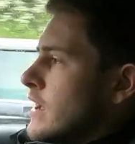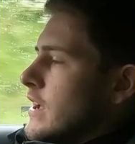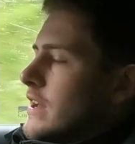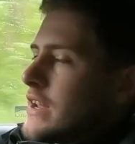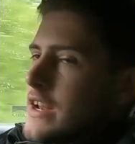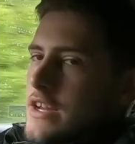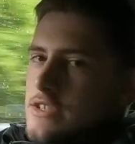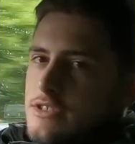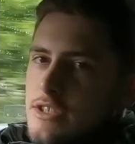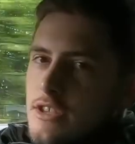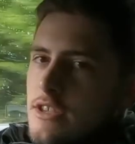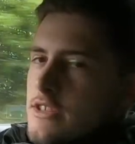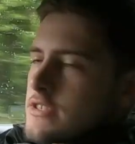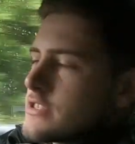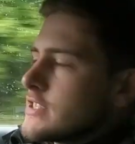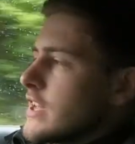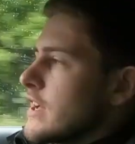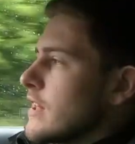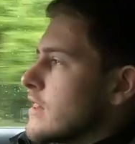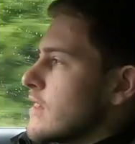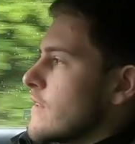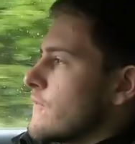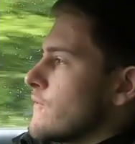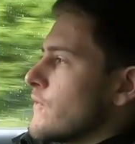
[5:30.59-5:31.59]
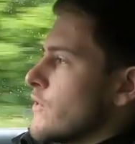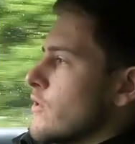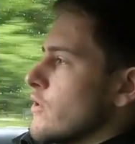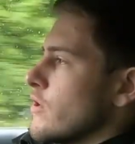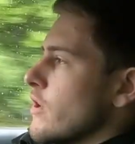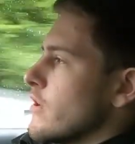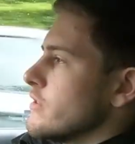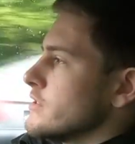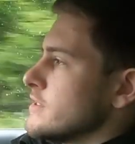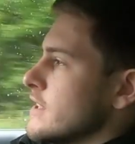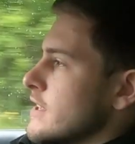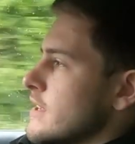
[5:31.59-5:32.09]
And as you can tell through
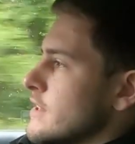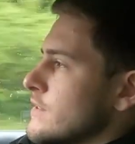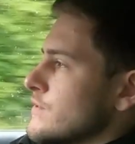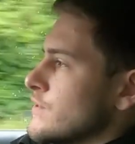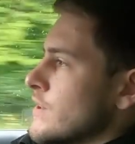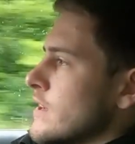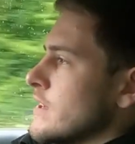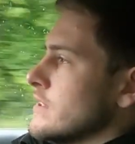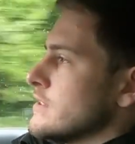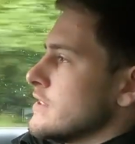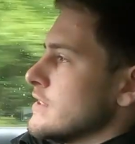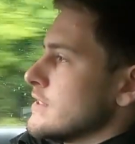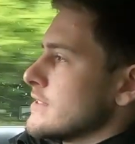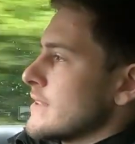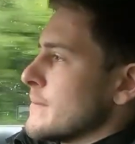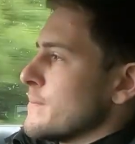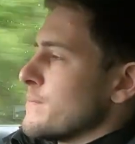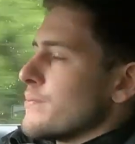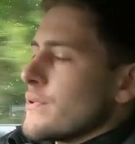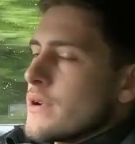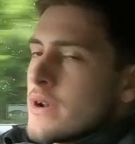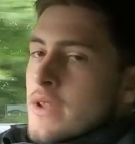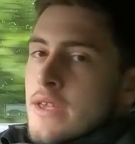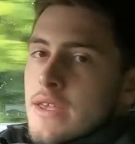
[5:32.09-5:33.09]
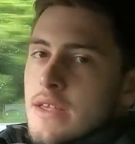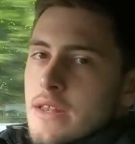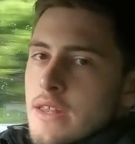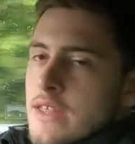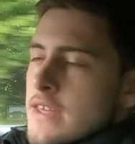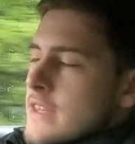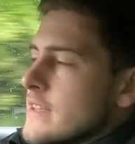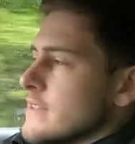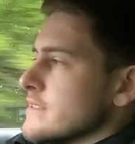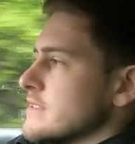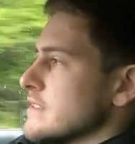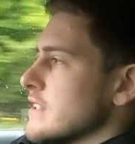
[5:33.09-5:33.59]
those gear changes,
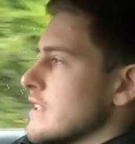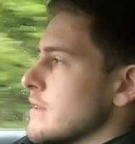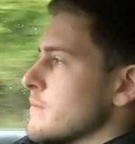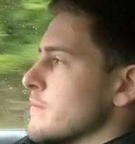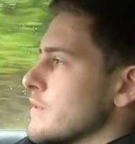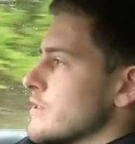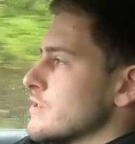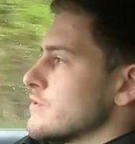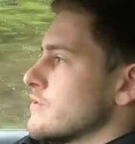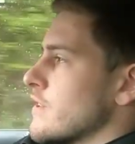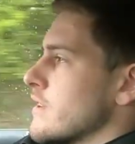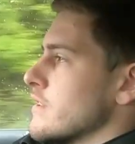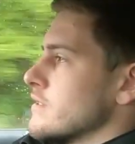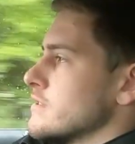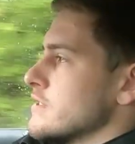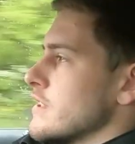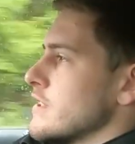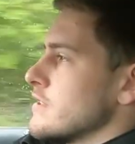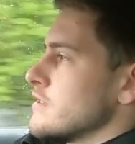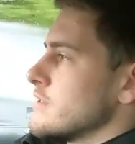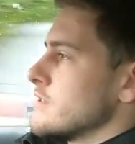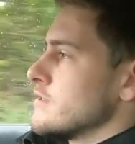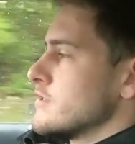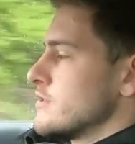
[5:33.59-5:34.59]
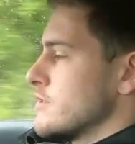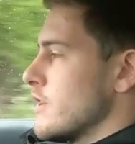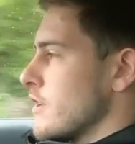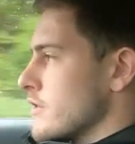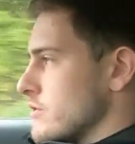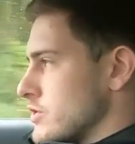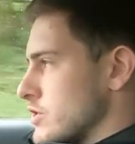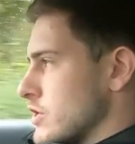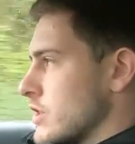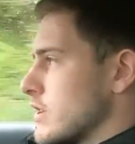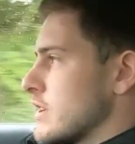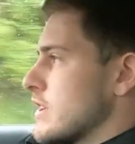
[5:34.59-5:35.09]
completely seamless transitions, no
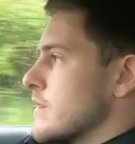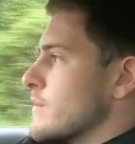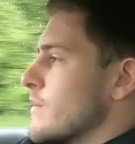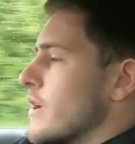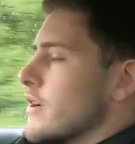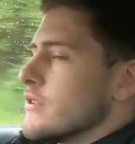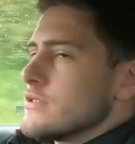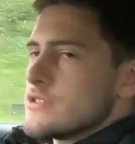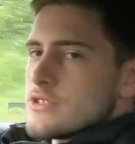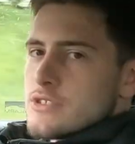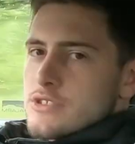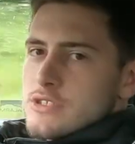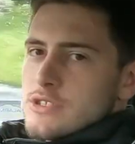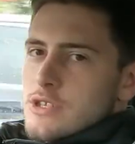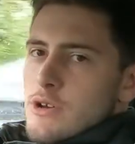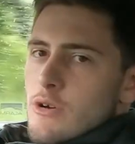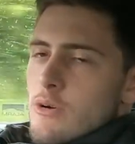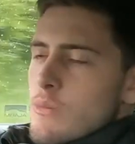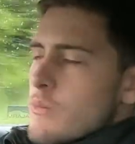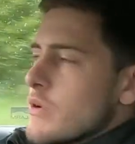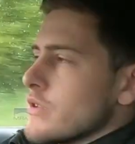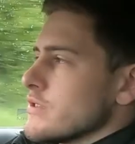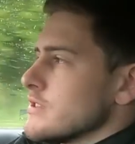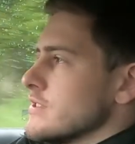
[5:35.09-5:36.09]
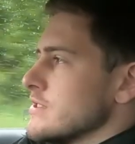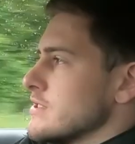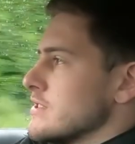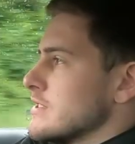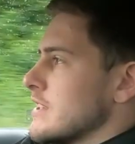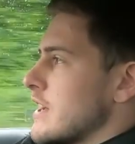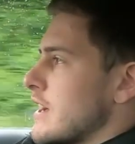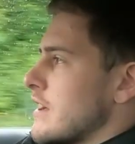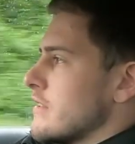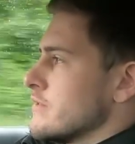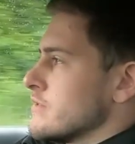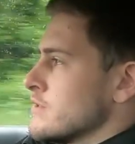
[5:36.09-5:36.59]
jerky motions, no unwanted
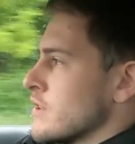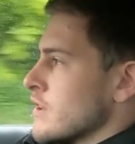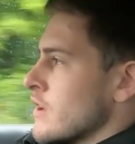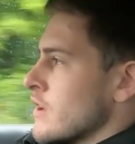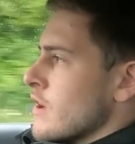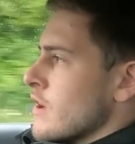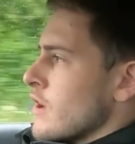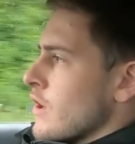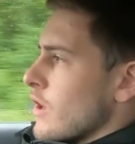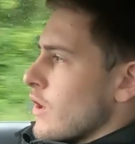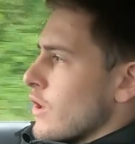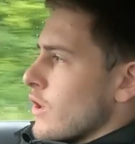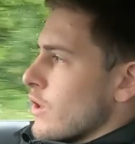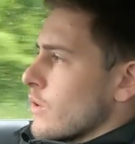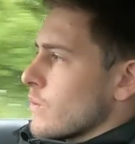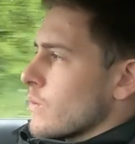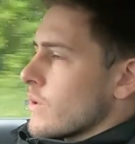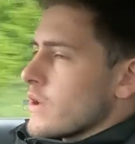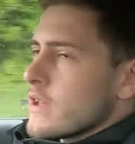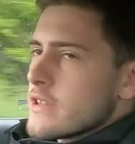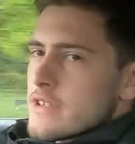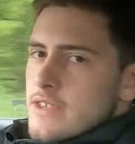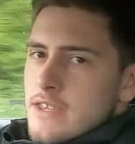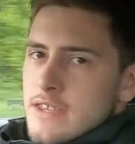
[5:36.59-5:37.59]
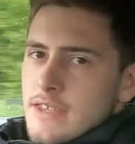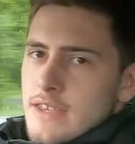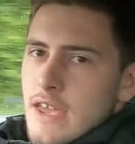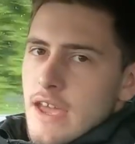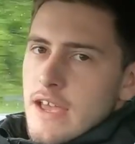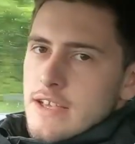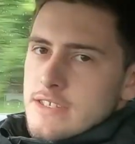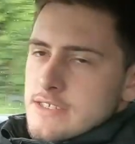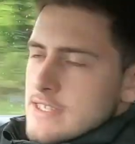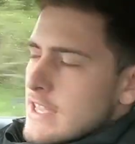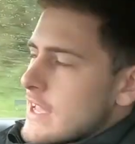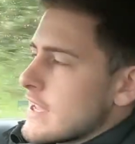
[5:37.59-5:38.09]
sounds, all working
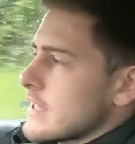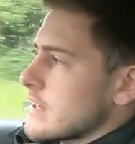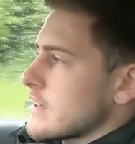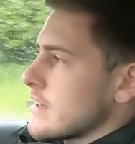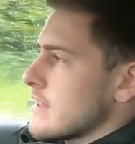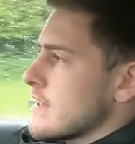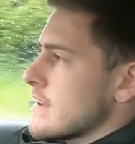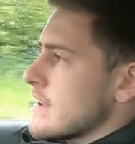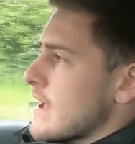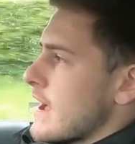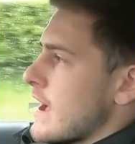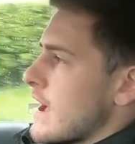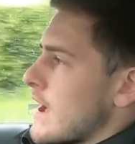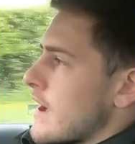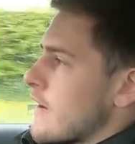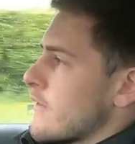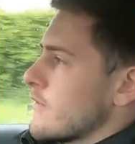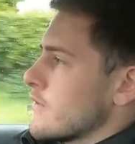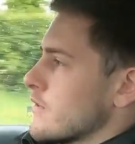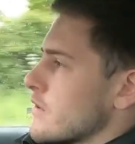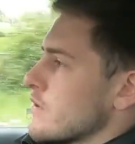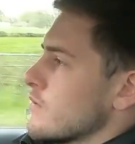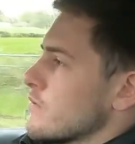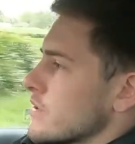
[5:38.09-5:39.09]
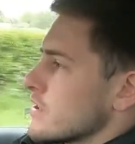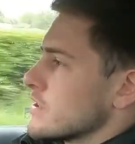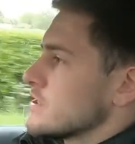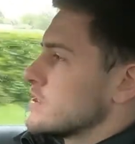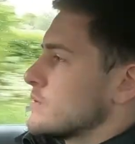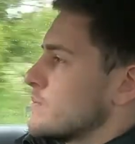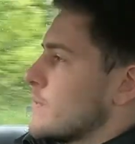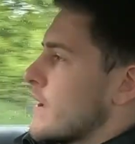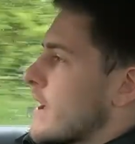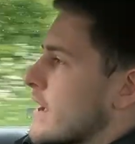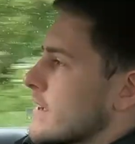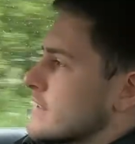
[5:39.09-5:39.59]
exactly how you would
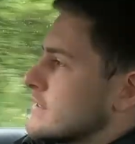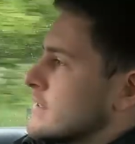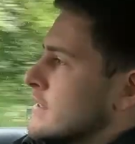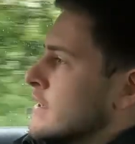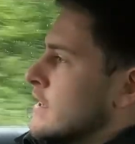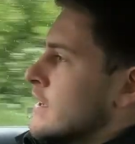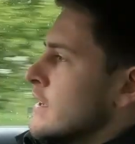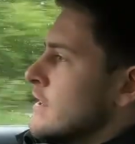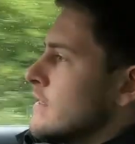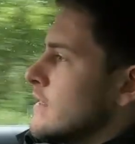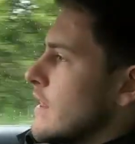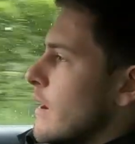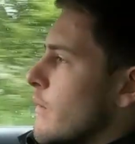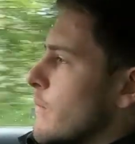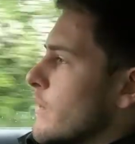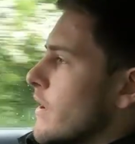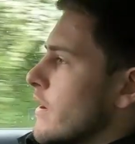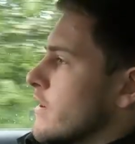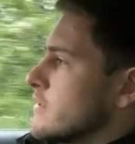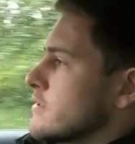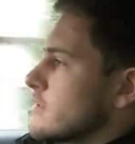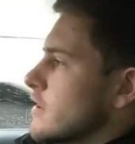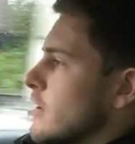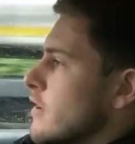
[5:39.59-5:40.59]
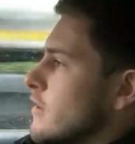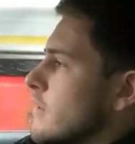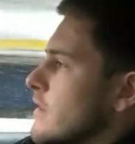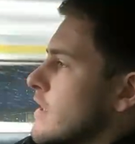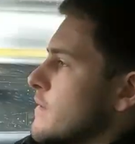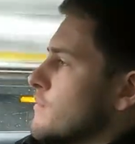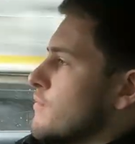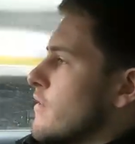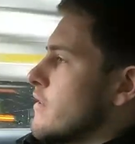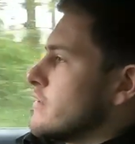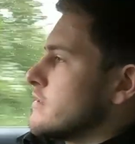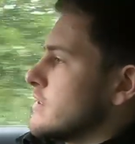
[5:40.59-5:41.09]
expect. Now we are
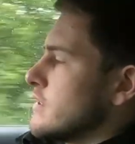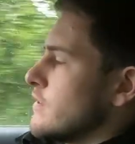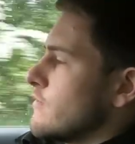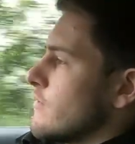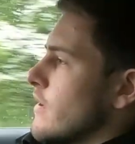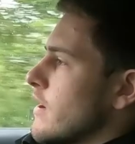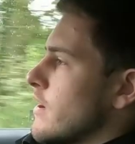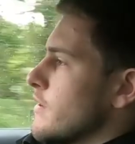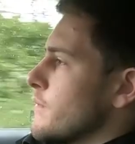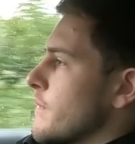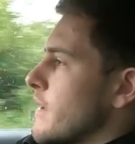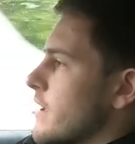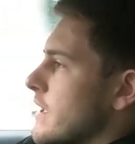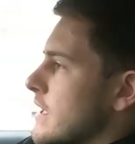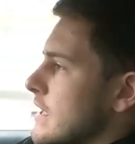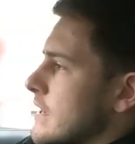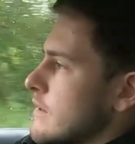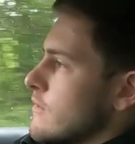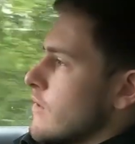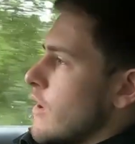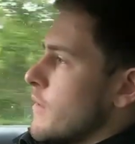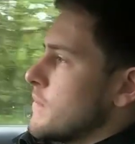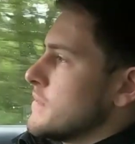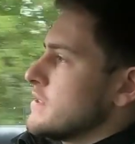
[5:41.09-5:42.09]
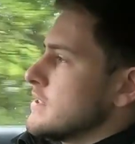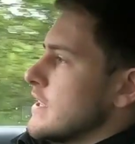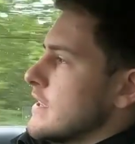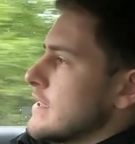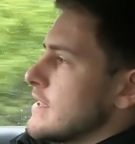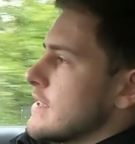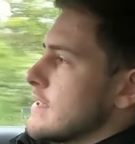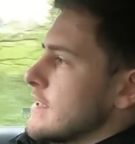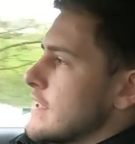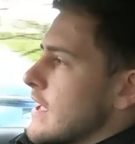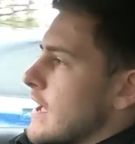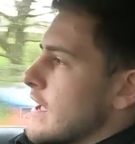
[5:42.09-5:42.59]
slowly approaching the roundabout here, where I'll be
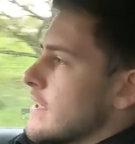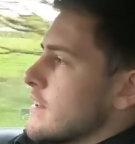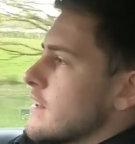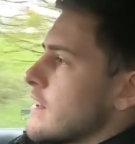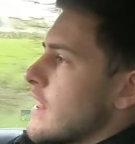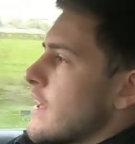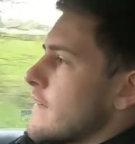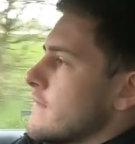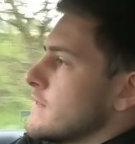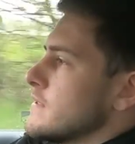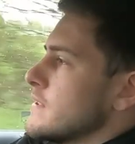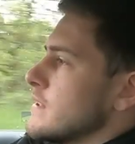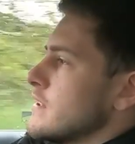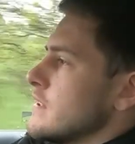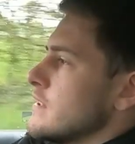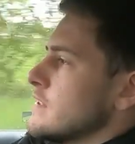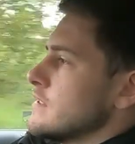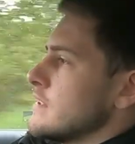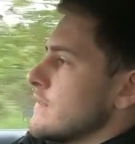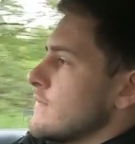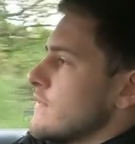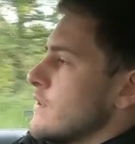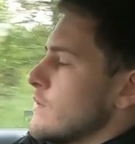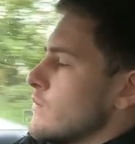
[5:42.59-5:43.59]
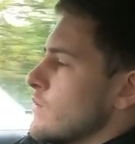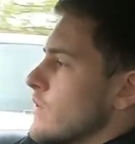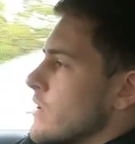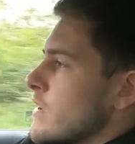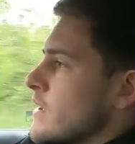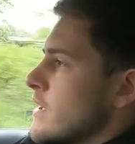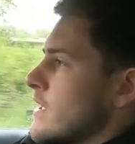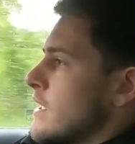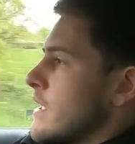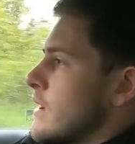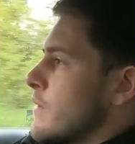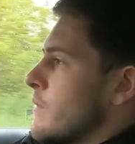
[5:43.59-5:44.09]
taking a left turn as if you
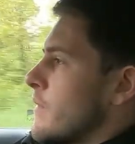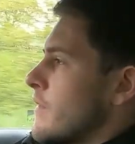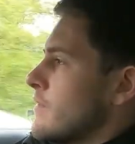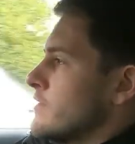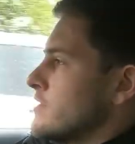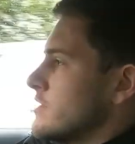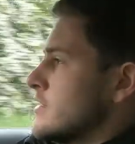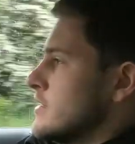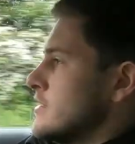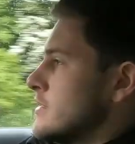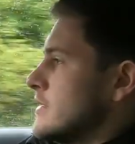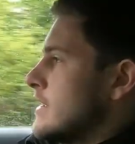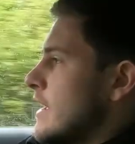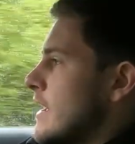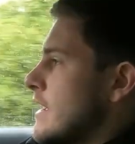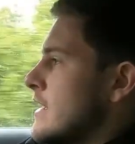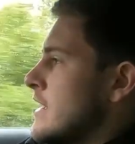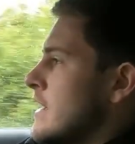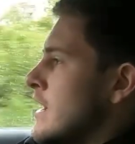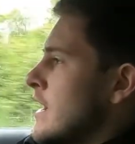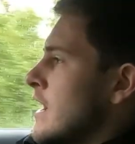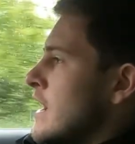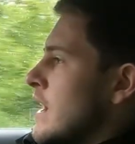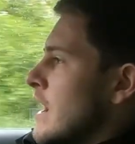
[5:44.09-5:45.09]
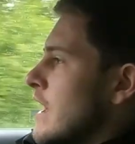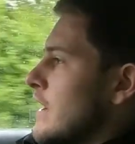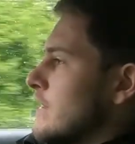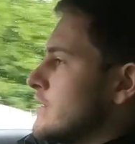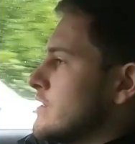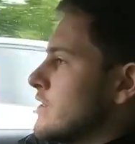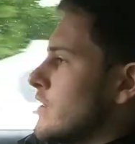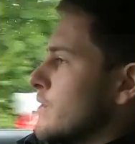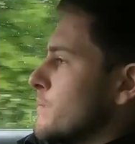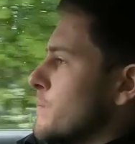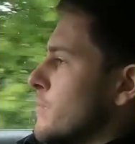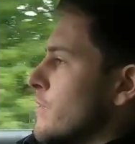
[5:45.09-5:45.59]
were here with us today. And
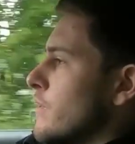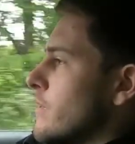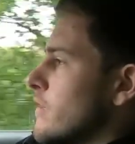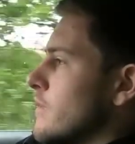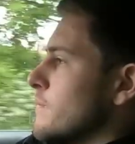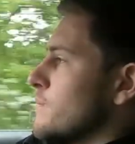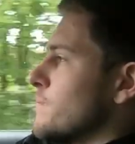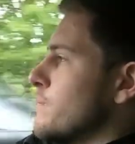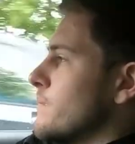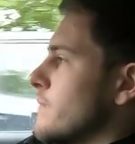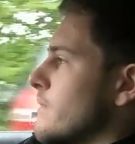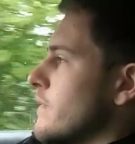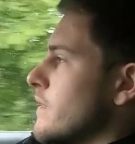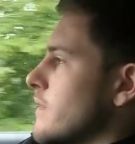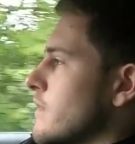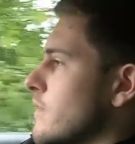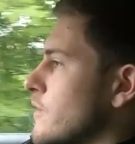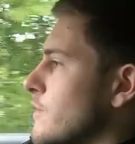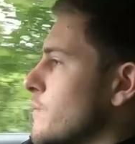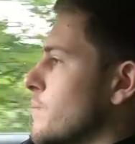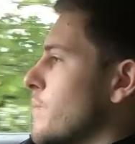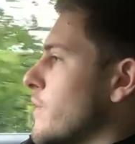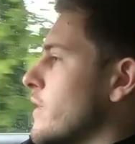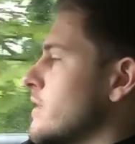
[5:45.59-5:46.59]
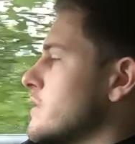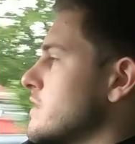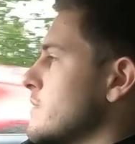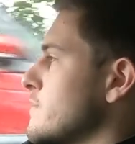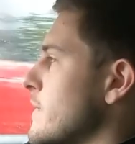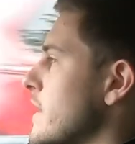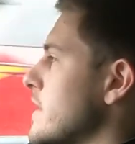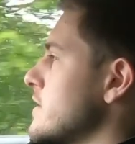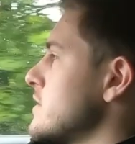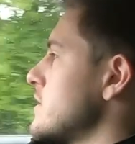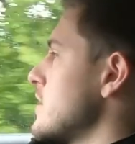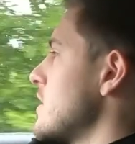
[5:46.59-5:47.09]
it's a good point to
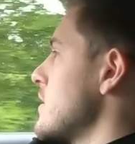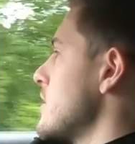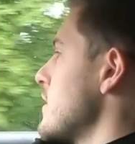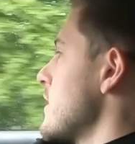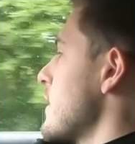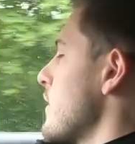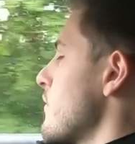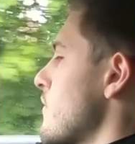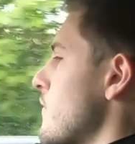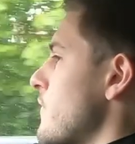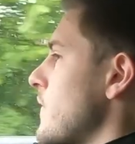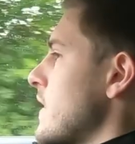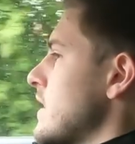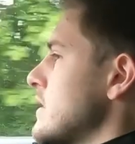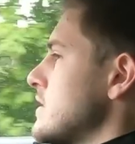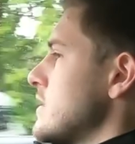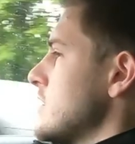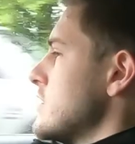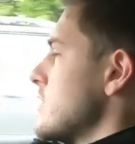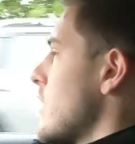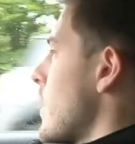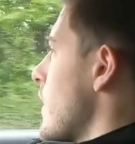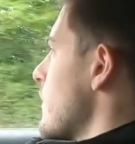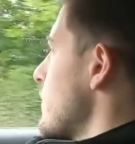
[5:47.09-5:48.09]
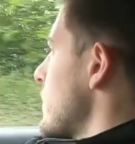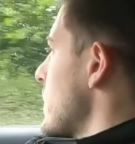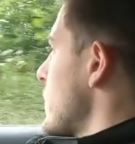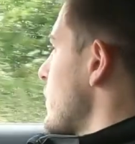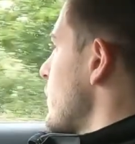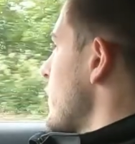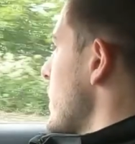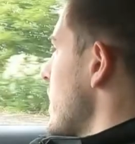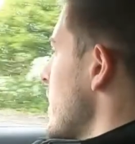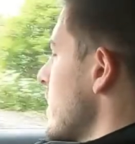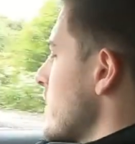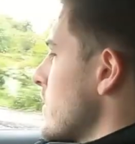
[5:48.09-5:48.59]
mention the other features of this
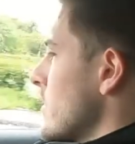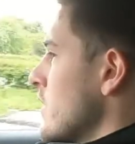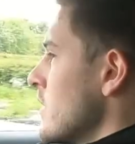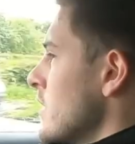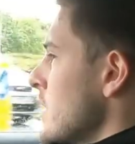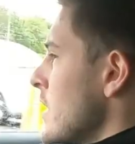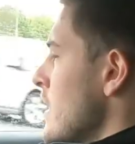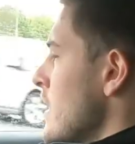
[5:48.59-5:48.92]
vehicle.